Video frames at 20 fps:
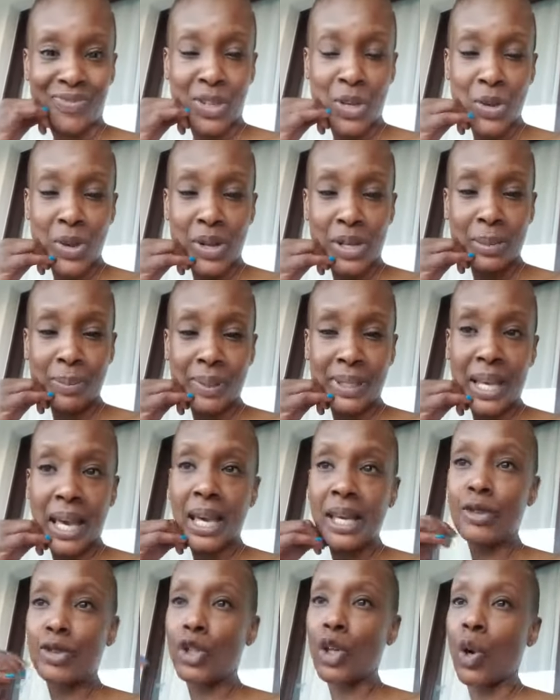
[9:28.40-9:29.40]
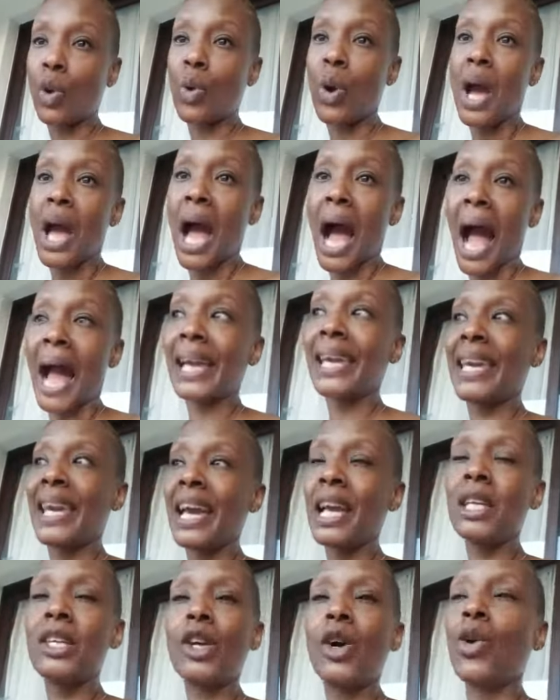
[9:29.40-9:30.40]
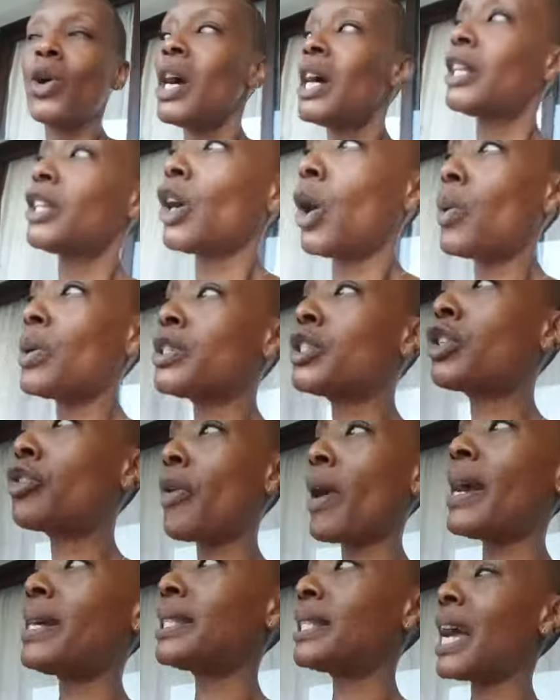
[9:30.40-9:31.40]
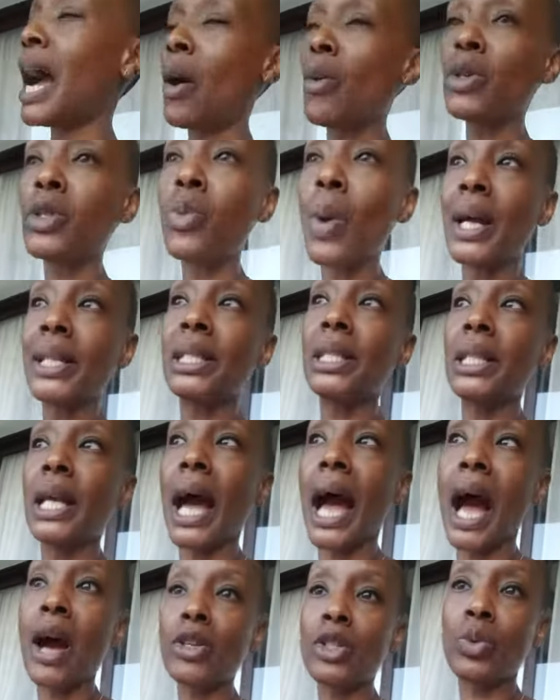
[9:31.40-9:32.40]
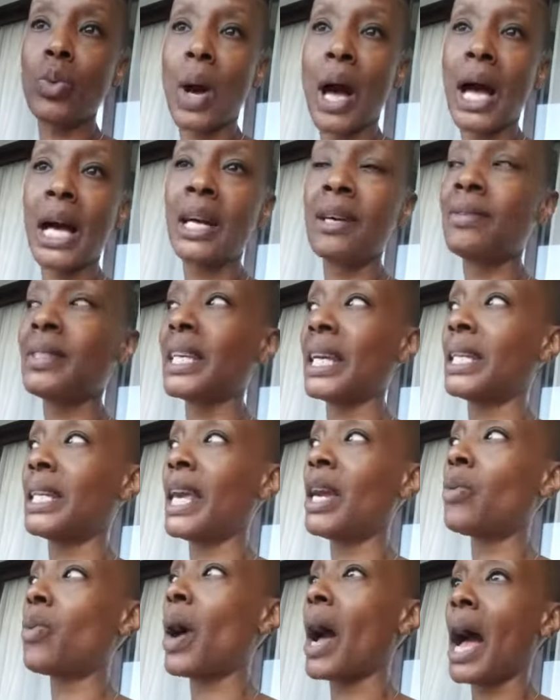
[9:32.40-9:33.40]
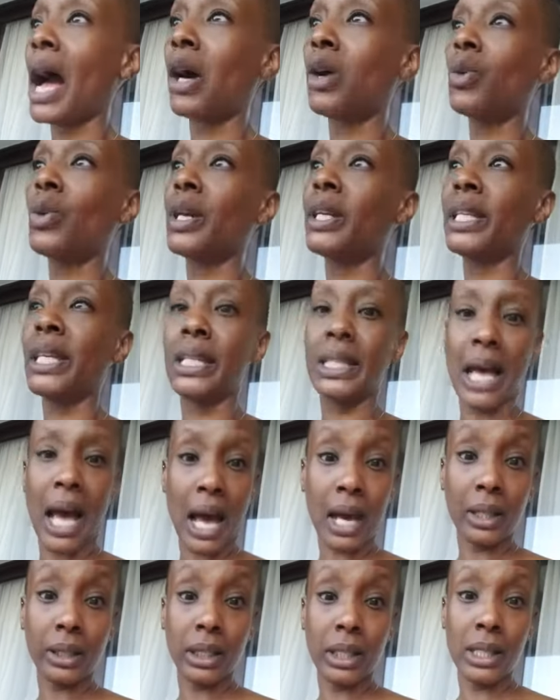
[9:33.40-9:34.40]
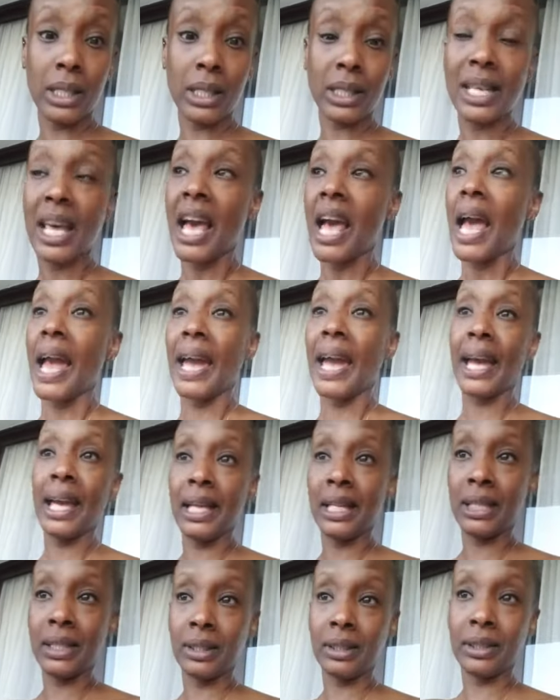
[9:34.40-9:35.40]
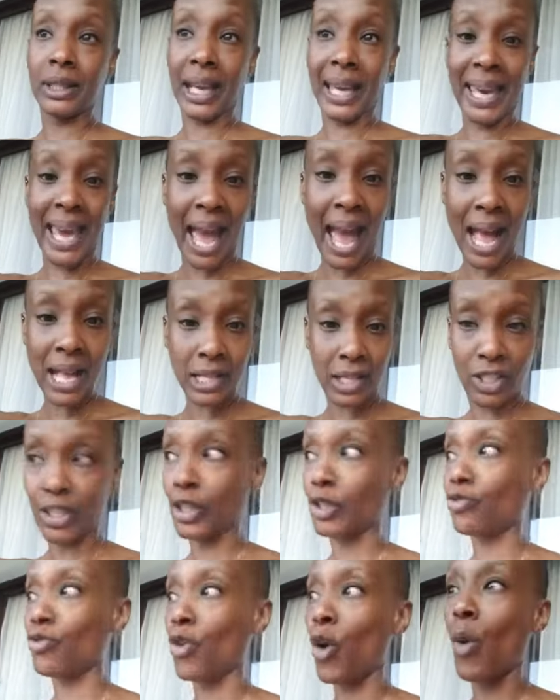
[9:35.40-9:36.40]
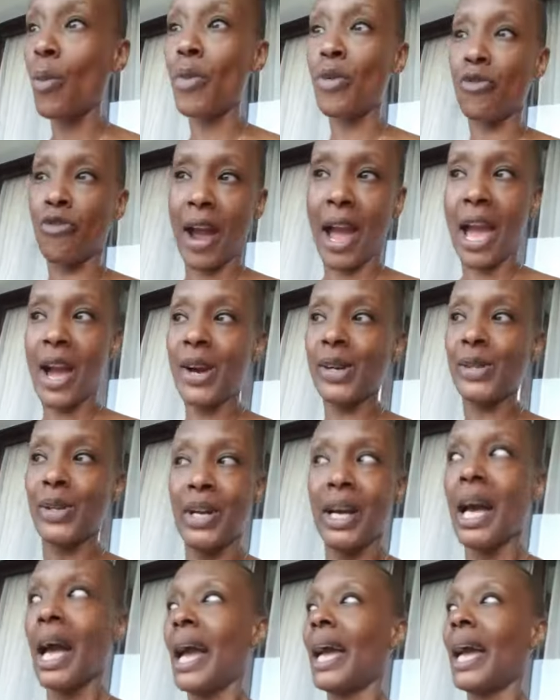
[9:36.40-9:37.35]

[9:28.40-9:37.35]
You know what I'm saying? So I can't, yo, it's crazy. I was watching the Housewives and they were out in these islands and the cats just roam around.